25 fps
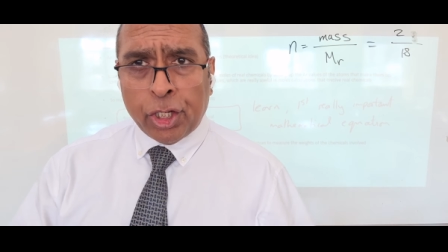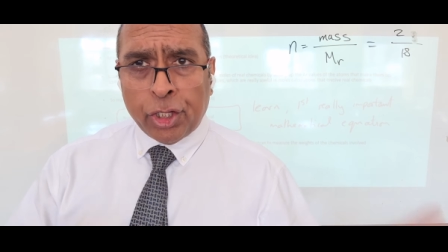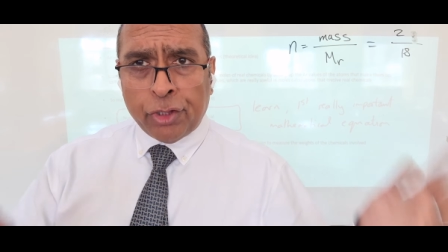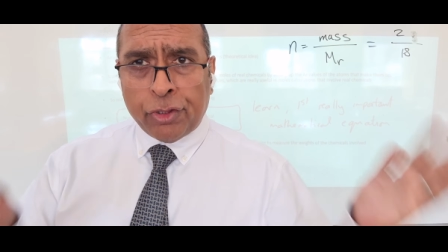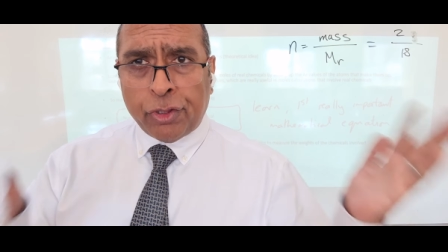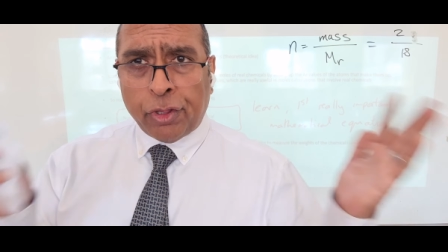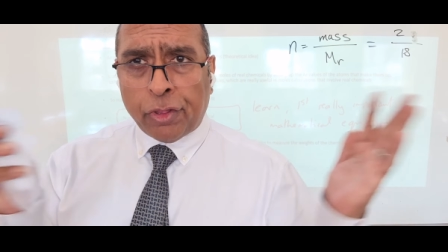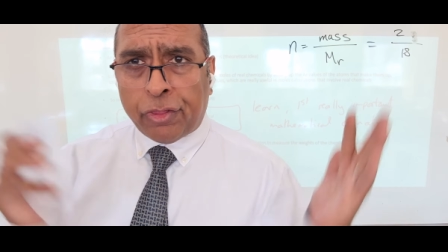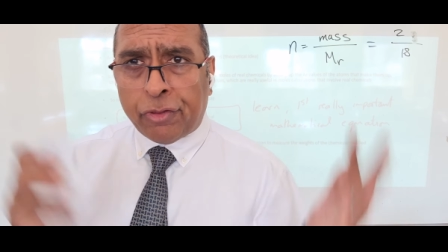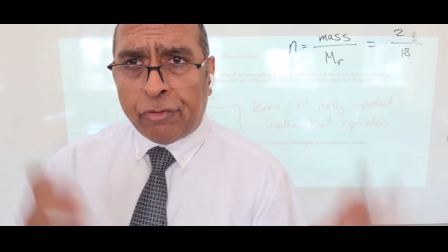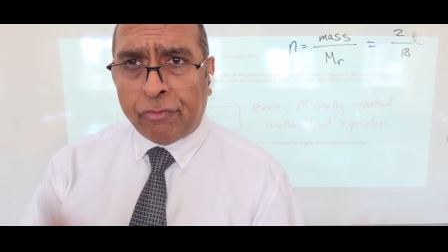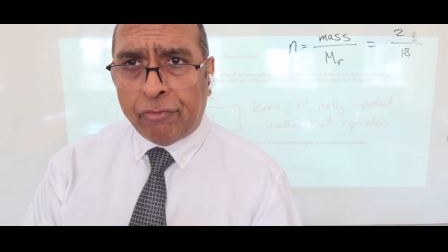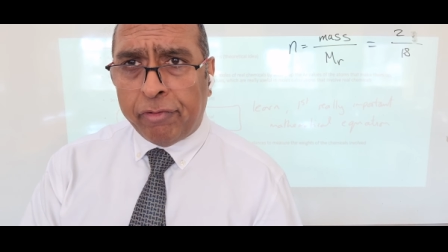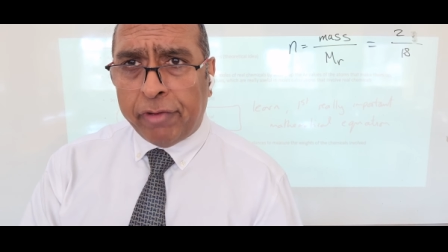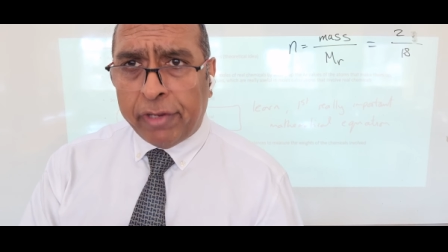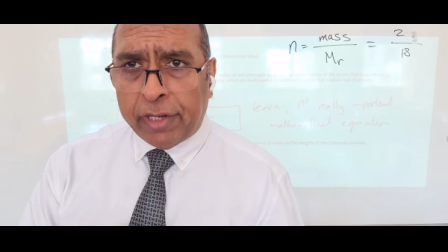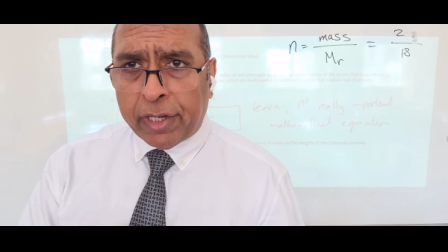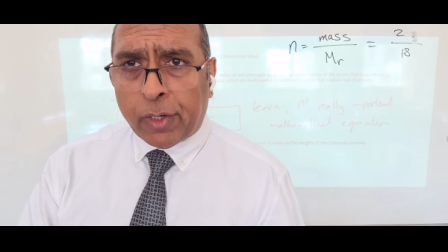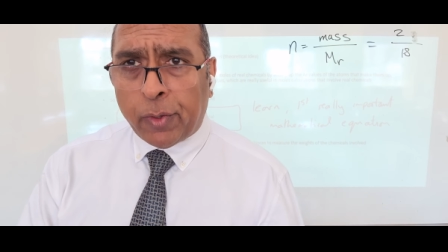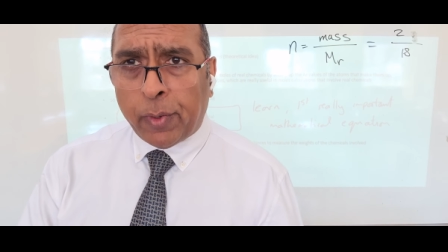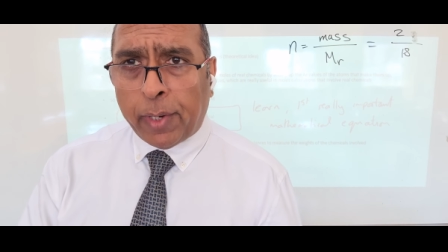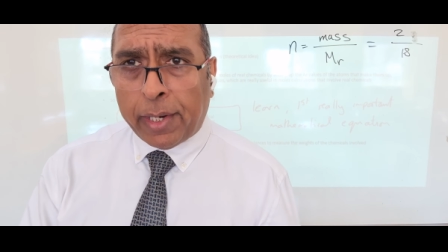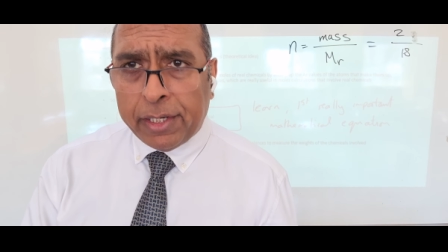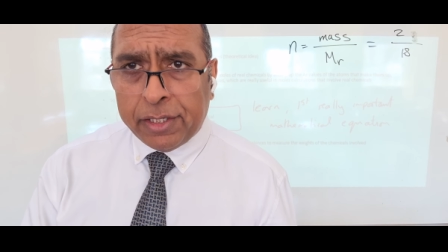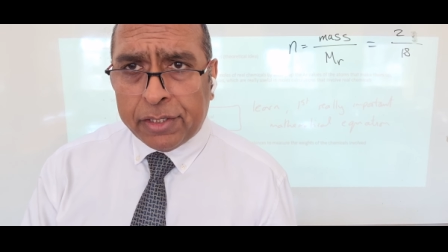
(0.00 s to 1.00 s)
the 3
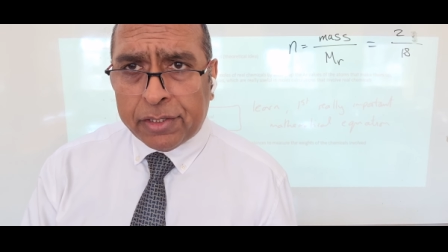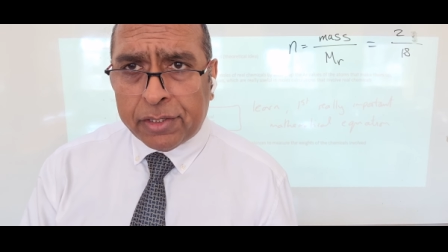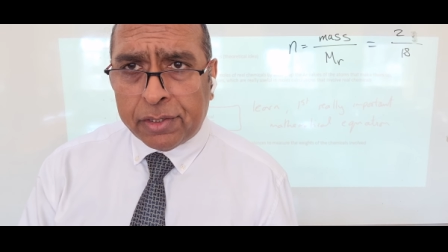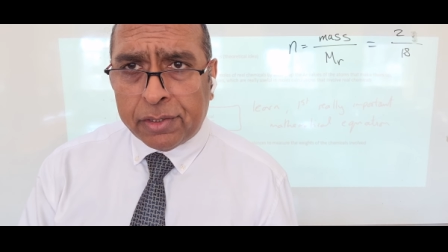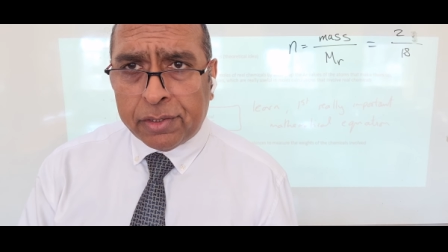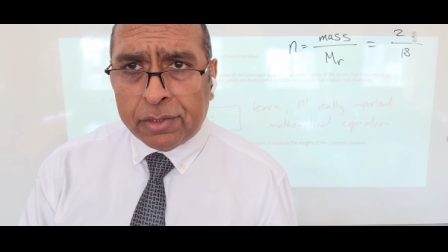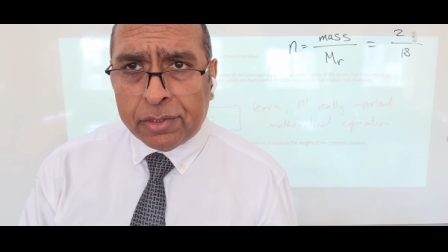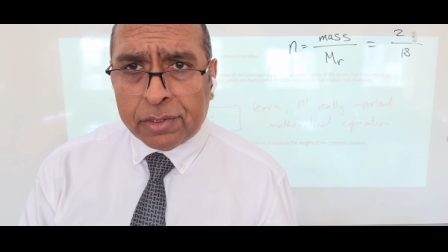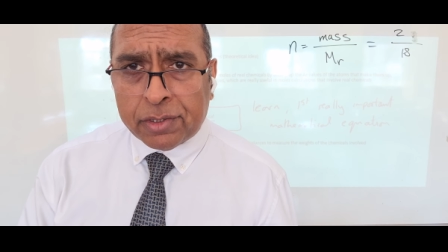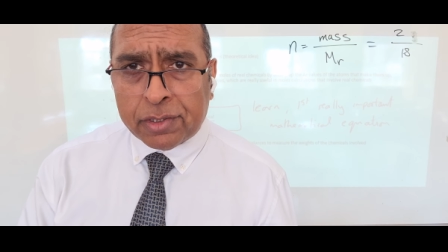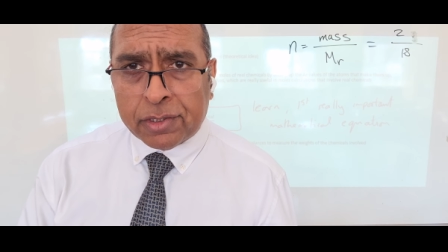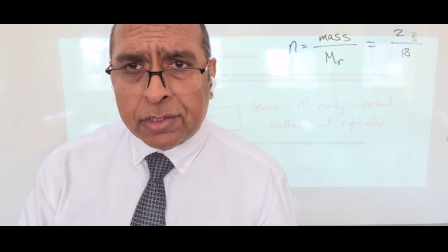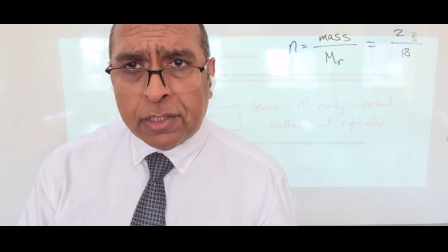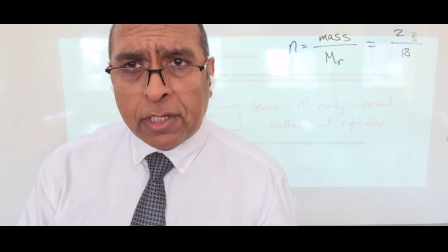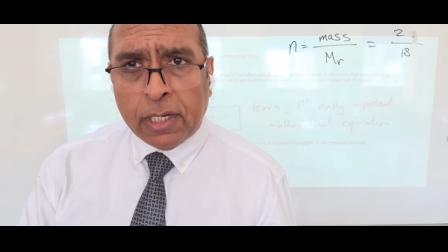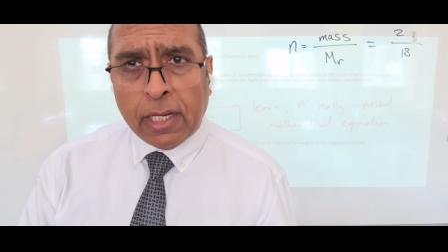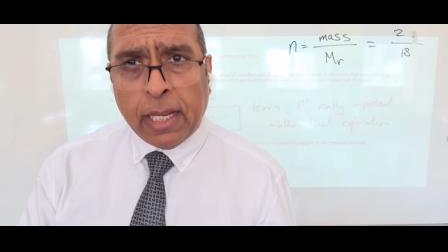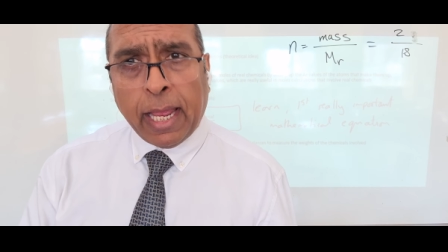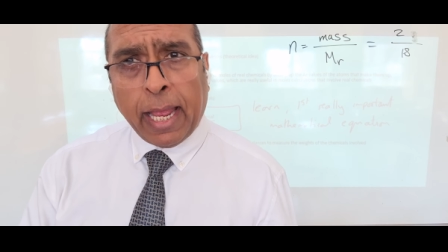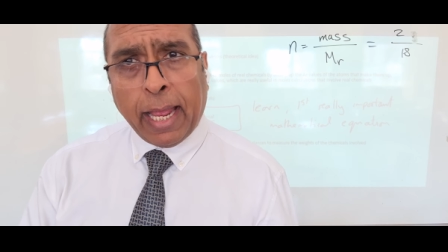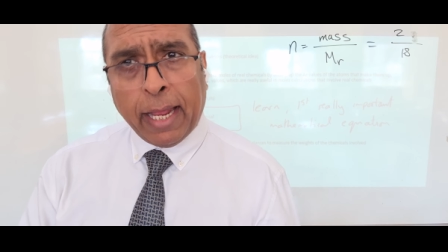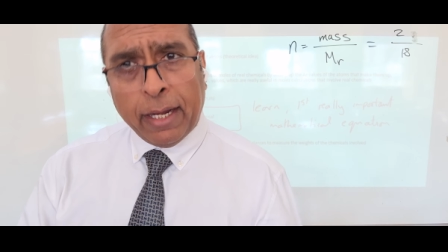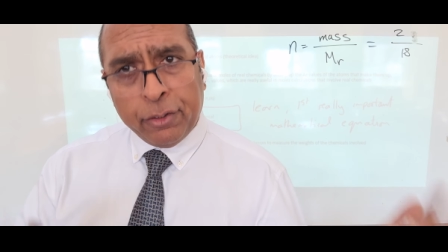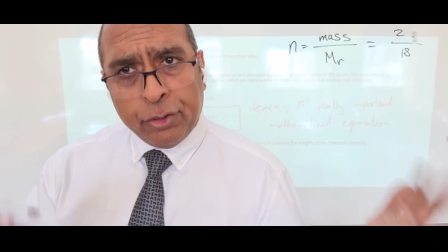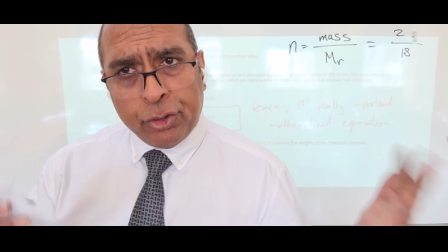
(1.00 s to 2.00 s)
equations
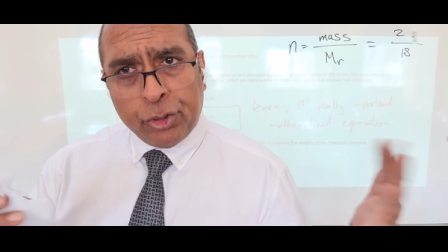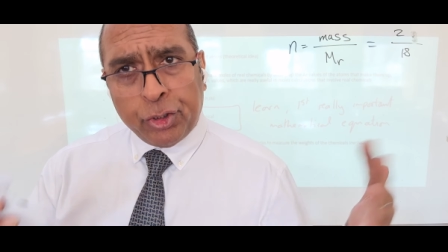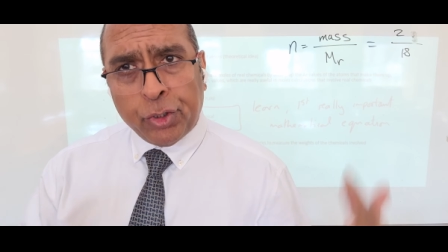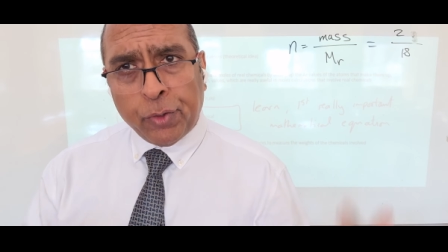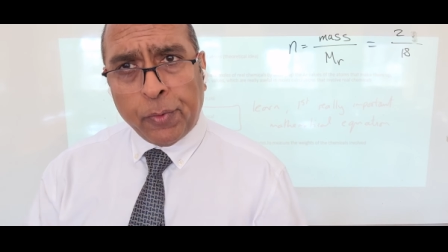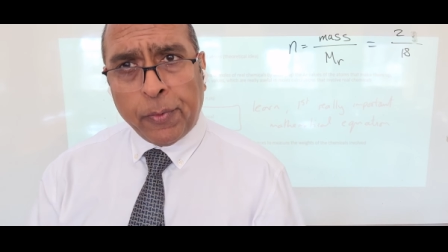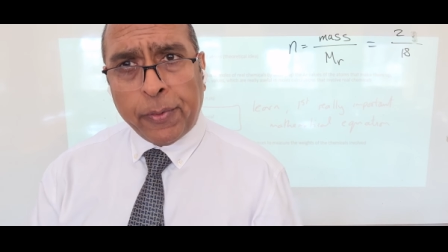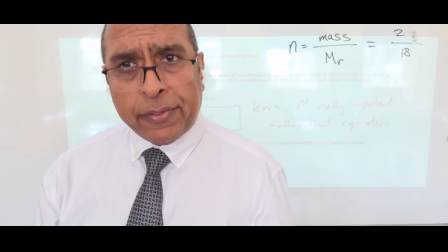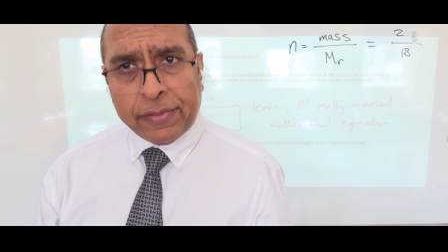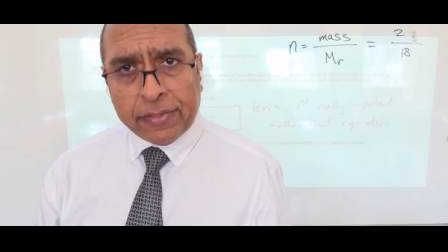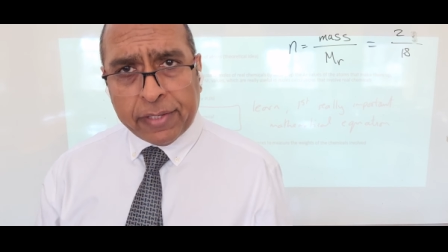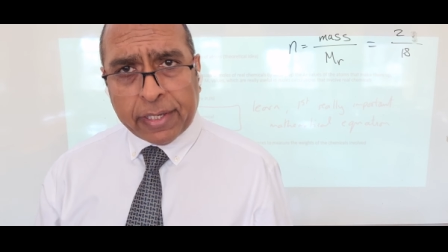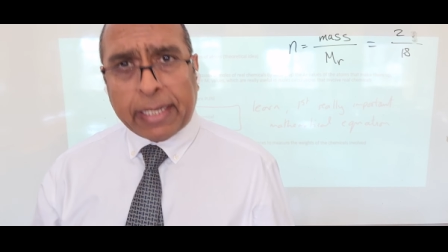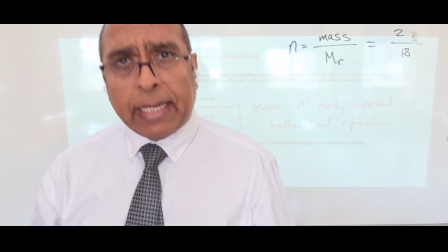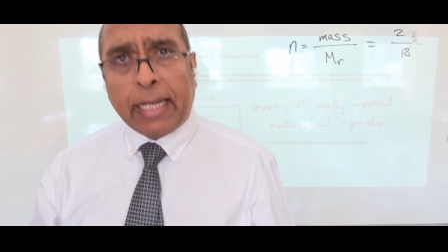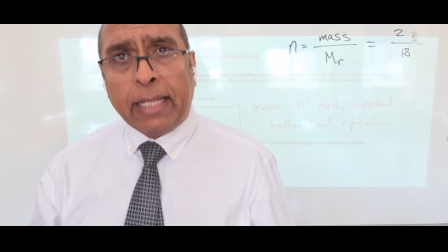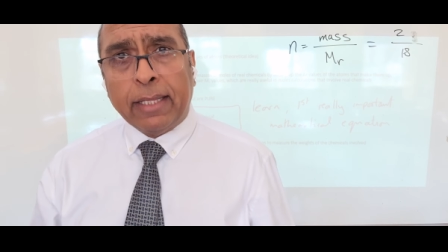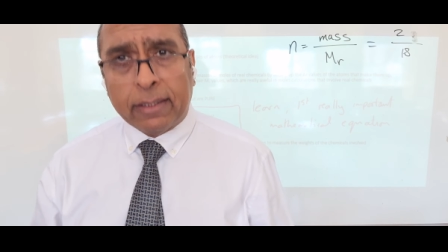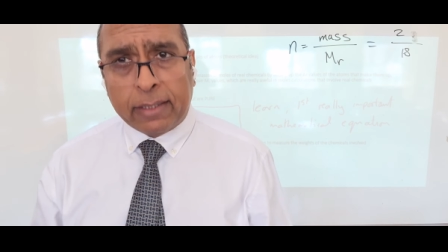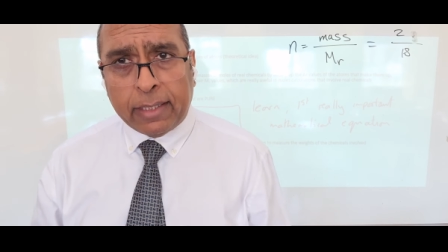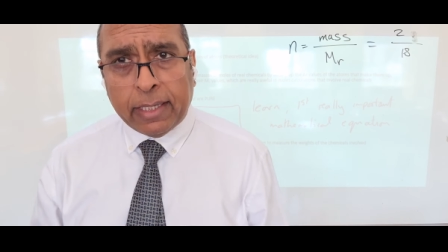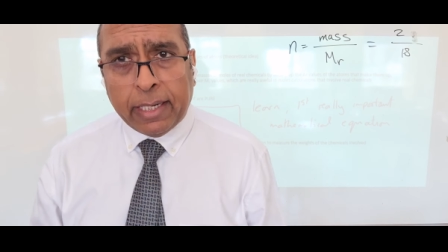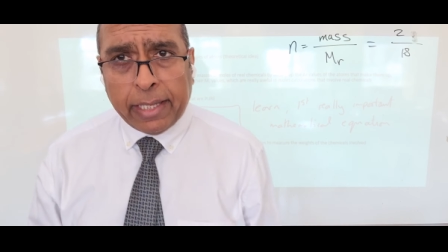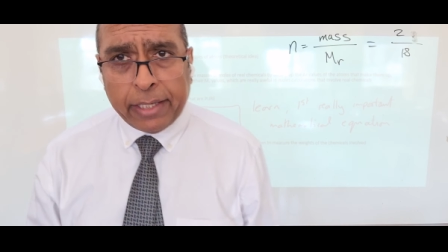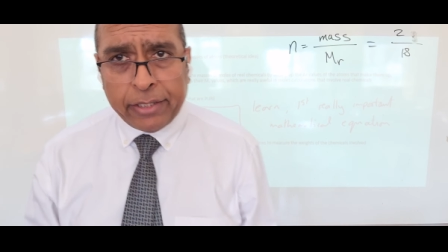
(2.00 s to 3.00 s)
and doing the
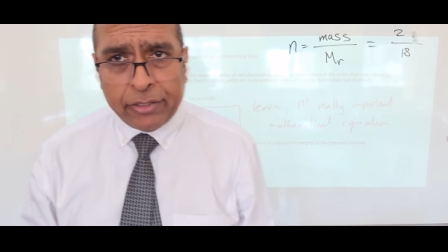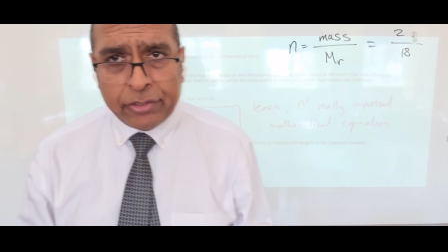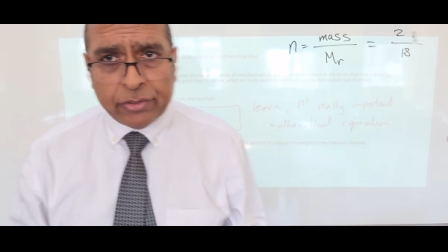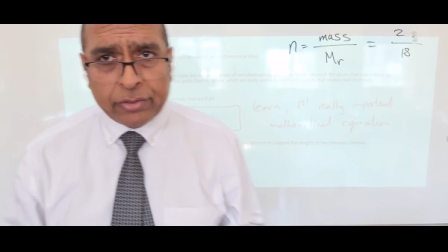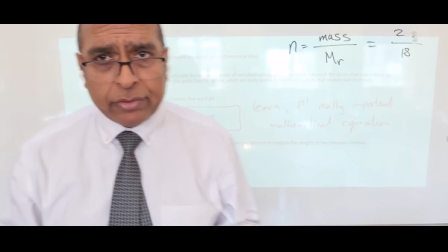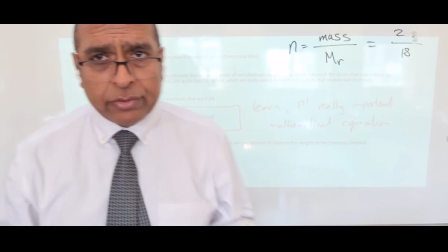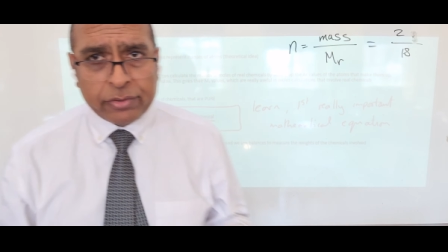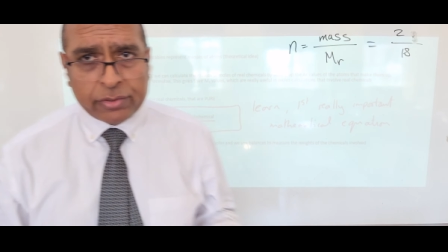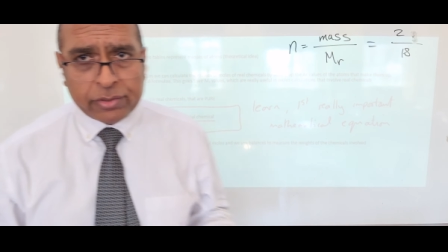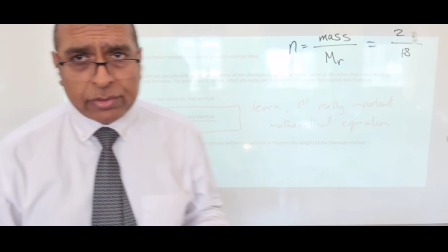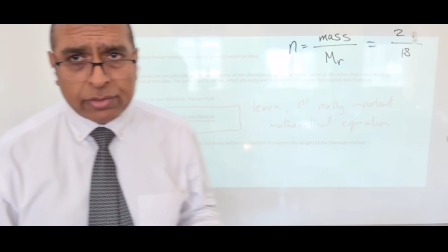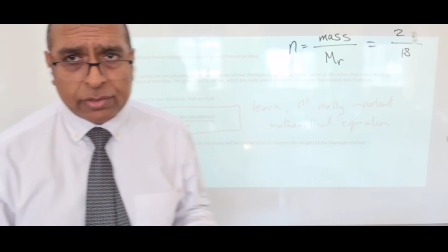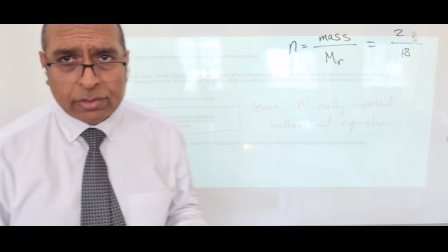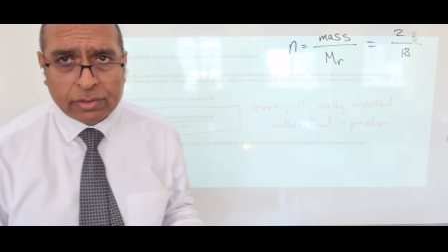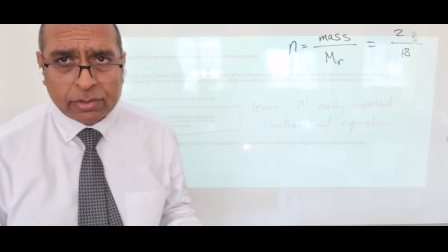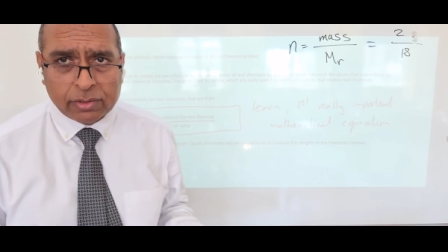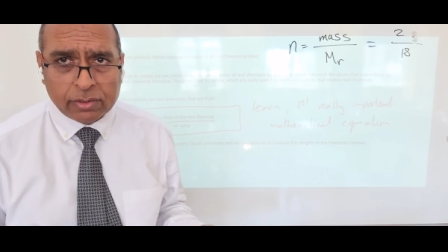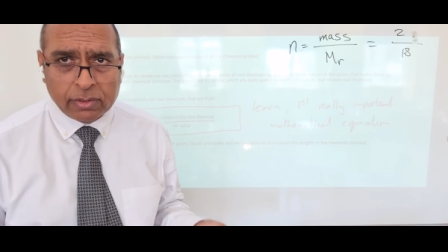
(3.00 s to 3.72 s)
calculations.